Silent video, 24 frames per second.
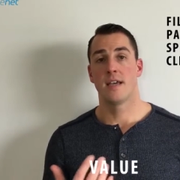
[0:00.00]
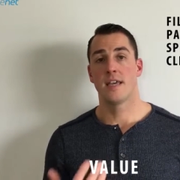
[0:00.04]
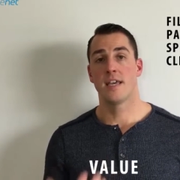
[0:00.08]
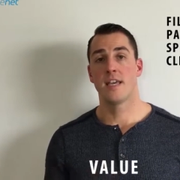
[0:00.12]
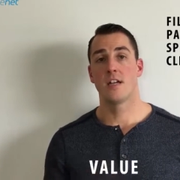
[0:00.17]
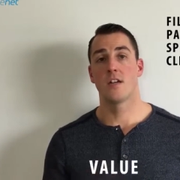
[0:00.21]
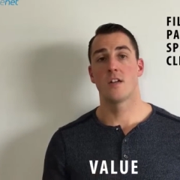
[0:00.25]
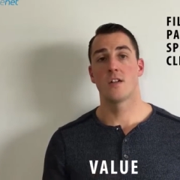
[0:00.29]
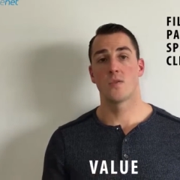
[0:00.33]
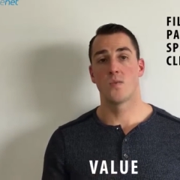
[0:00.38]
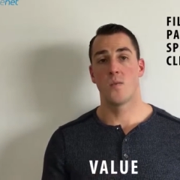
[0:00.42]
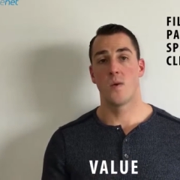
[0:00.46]

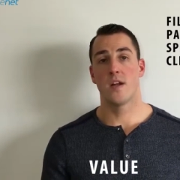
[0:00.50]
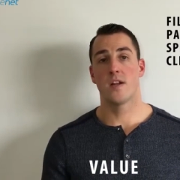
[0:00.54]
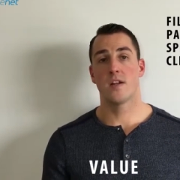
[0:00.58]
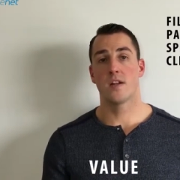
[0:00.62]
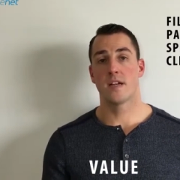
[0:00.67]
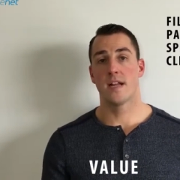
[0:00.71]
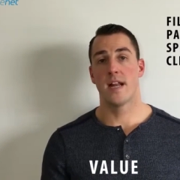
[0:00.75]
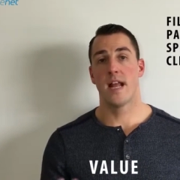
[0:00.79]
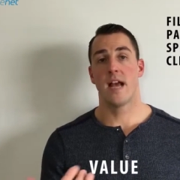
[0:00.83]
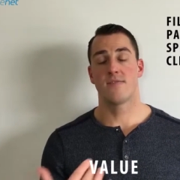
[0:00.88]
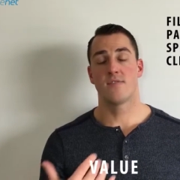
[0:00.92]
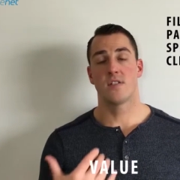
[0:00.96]
Here's where you're
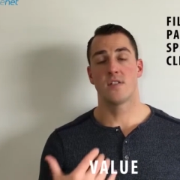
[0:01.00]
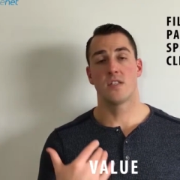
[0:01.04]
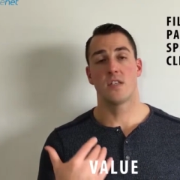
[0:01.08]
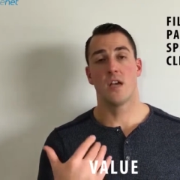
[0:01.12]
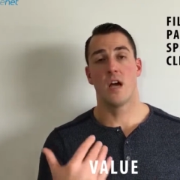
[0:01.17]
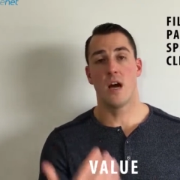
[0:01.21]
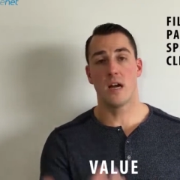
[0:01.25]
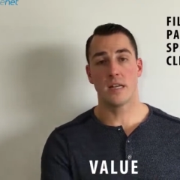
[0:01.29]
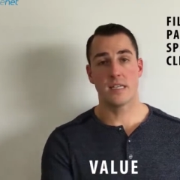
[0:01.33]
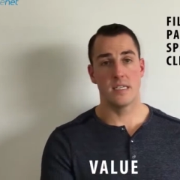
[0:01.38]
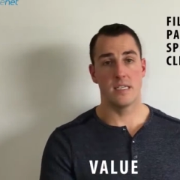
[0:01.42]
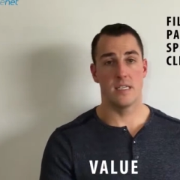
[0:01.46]
going to have to
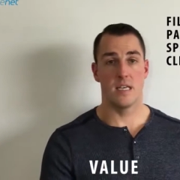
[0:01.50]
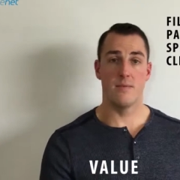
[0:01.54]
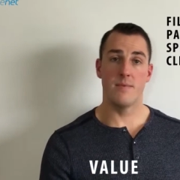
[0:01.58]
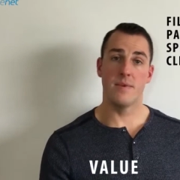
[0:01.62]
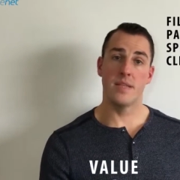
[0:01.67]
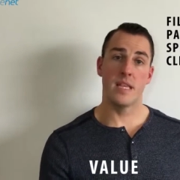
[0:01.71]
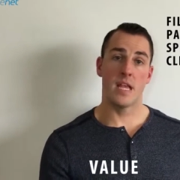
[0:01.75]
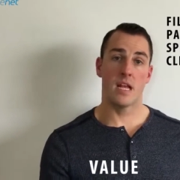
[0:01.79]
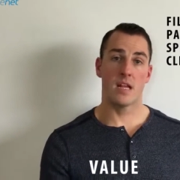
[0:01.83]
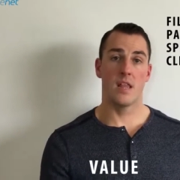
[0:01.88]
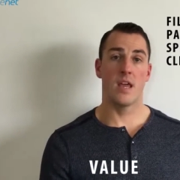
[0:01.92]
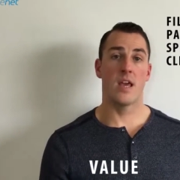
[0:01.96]
talk to them
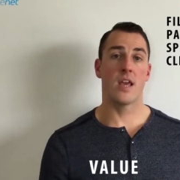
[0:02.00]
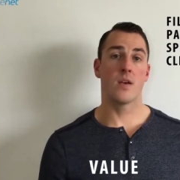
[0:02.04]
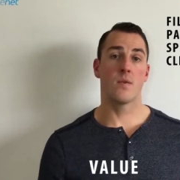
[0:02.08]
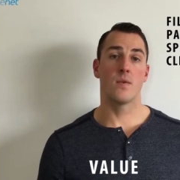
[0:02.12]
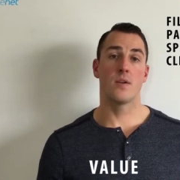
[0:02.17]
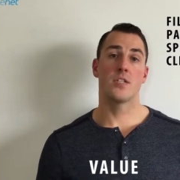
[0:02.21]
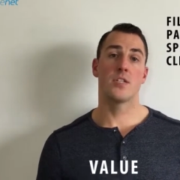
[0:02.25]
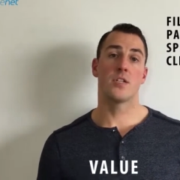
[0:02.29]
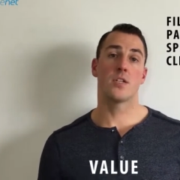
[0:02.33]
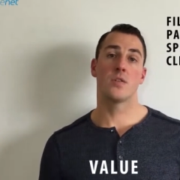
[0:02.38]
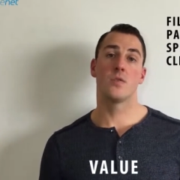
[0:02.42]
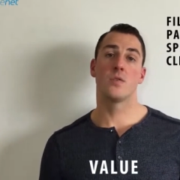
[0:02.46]
in their
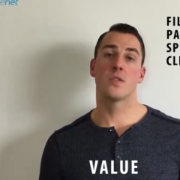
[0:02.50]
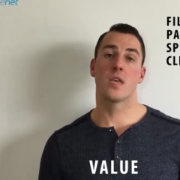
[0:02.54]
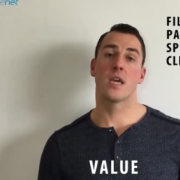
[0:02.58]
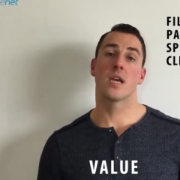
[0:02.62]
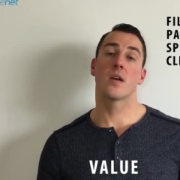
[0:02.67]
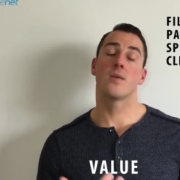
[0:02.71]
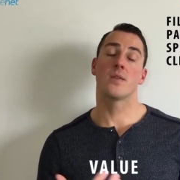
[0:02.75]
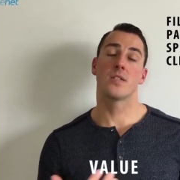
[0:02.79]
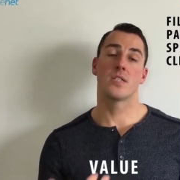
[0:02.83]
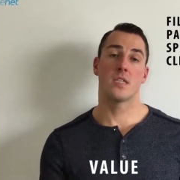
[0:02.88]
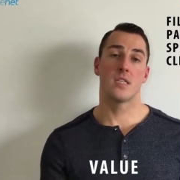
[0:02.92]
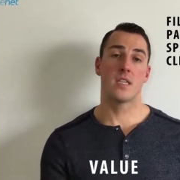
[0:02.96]
language, use
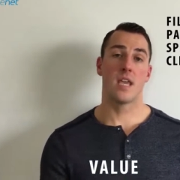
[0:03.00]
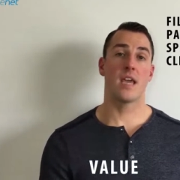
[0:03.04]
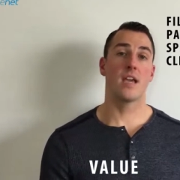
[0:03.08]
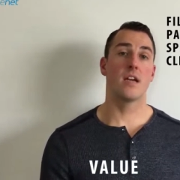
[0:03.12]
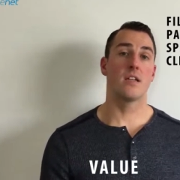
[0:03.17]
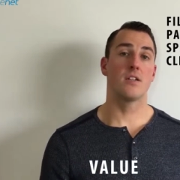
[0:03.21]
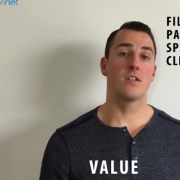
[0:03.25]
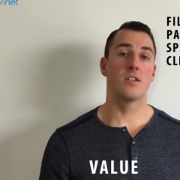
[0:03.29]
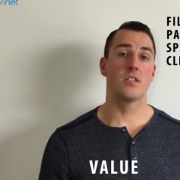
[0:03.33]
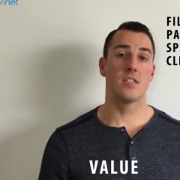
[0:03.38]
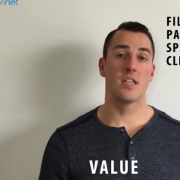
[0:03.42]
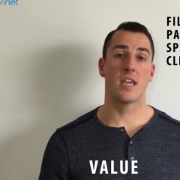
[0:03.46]
language that they
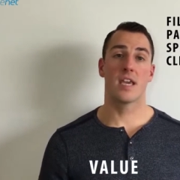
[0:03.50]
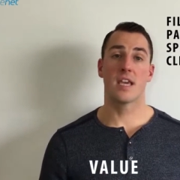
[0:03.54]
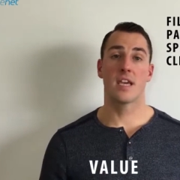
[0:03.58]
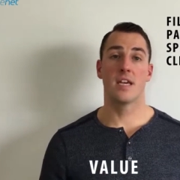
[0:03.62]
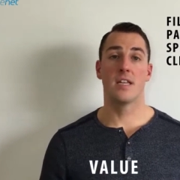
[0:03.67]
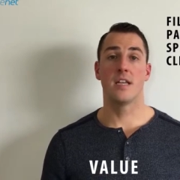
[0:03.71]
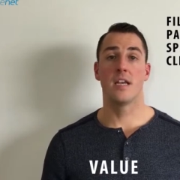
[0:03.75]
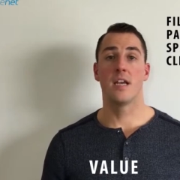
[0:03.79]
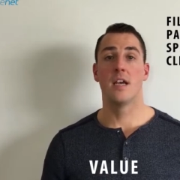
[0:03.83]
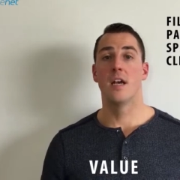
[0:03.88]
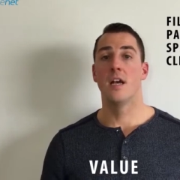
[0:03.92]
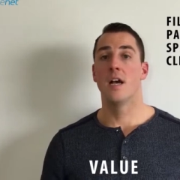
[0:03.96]

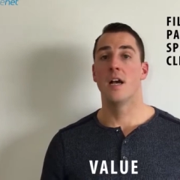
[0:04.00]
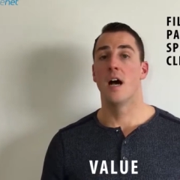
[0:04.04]
understand,